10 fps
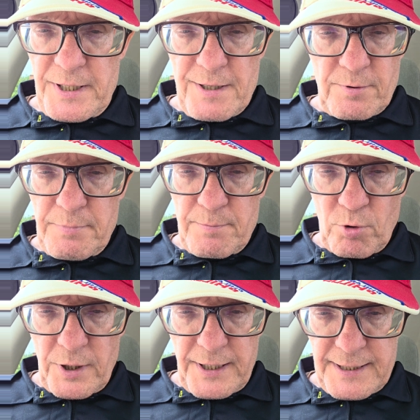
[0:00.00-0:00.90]
may never be
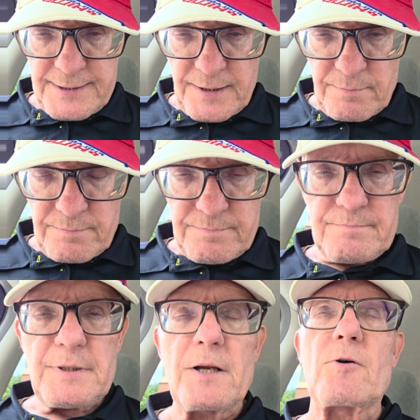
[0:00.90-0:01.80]
brought against him
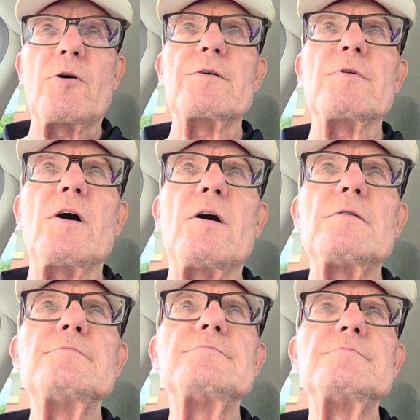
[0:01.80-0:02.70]
in a court of law.
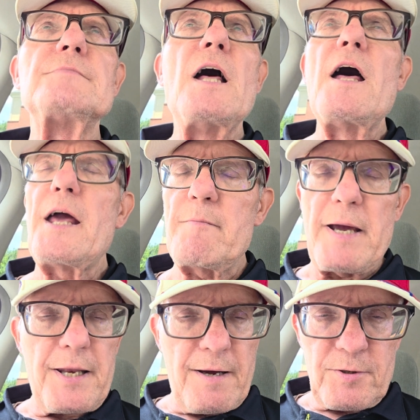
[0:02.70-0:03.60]
He
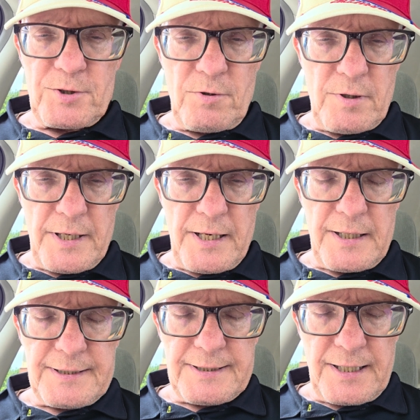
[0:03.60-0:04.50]
may never do a
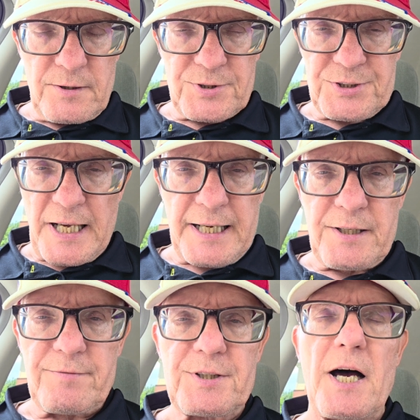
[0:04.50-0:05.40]
single
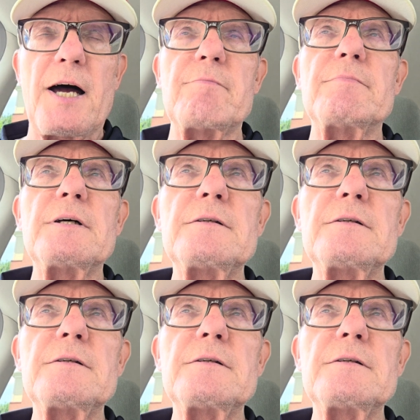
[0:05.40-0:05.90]
second of time.